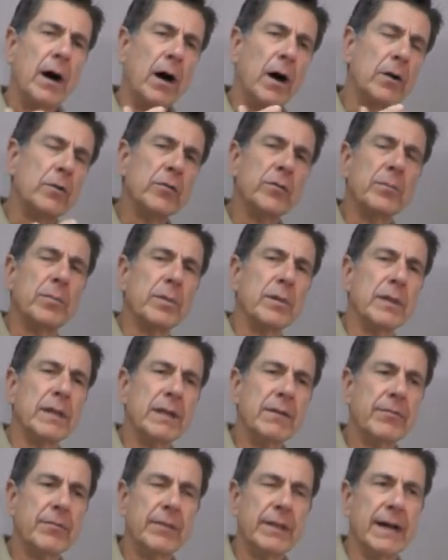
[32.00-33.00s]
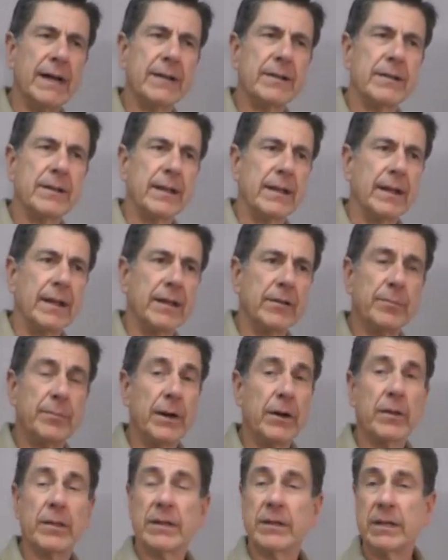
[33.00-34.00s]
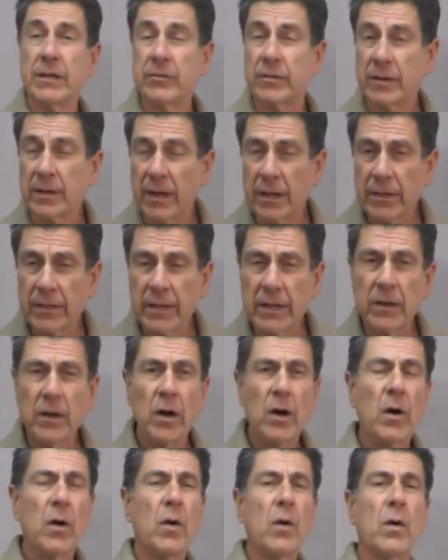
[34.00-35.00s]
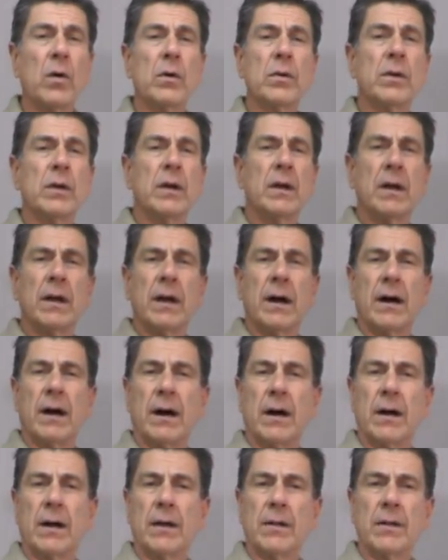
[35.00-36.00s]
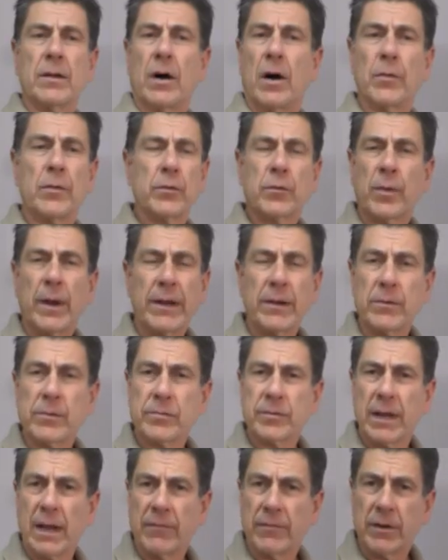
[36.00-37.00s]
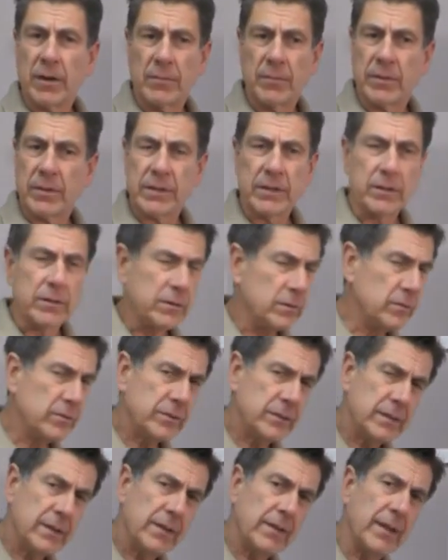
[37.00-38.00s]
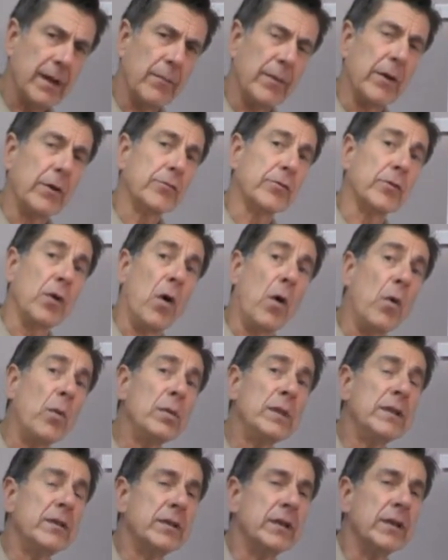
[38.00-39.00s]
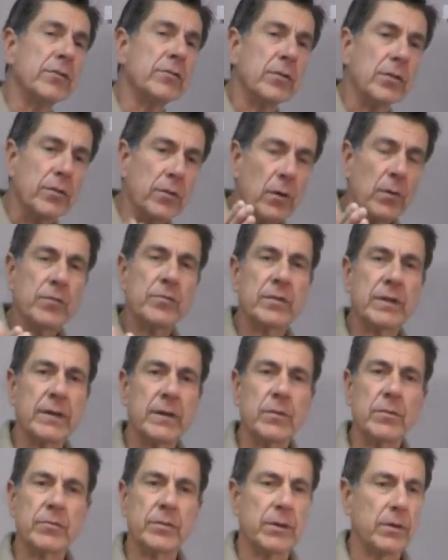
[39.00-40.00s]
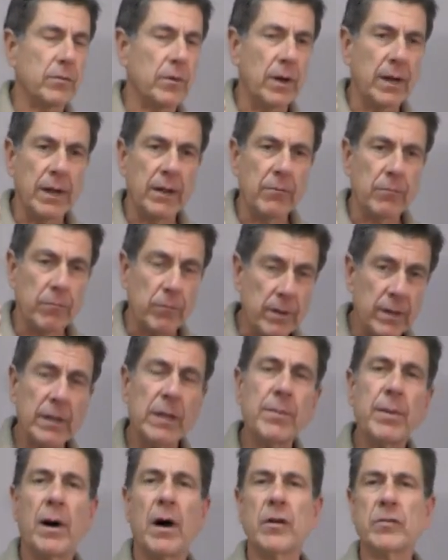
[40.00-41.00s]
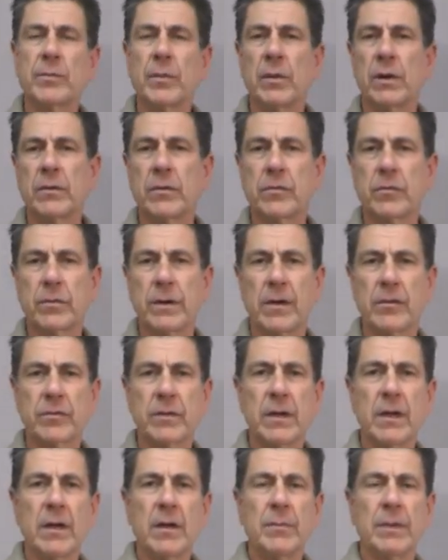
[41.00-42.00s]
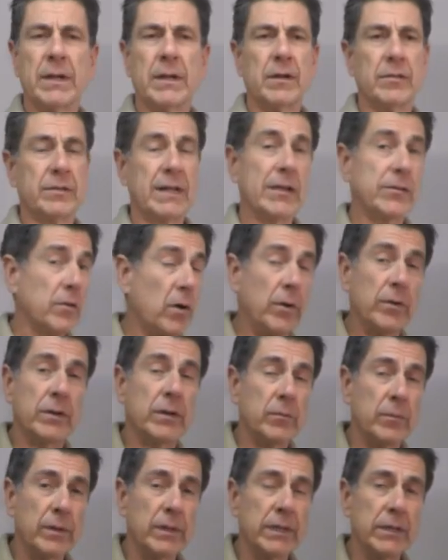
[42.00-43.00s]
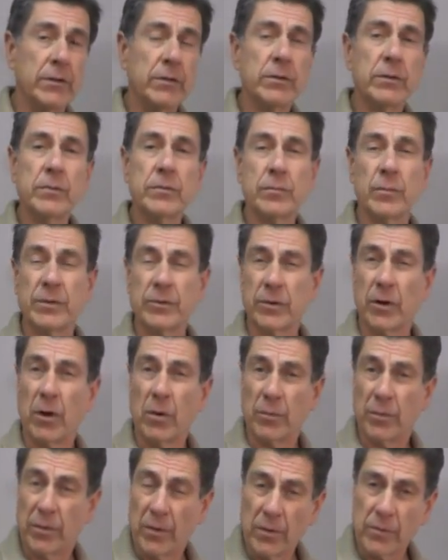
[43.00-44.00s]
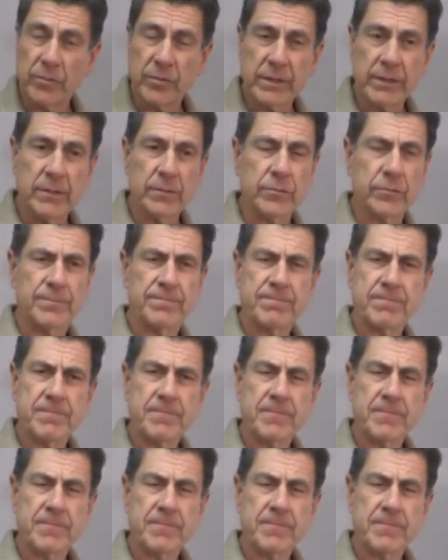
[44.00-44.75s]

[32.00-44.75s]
under the belief that it's better than teaching nothing, or other trainers have come to the conclusion that we should only teach those skills that are really possible under stress because that's all you can really do, so we should hone those skills.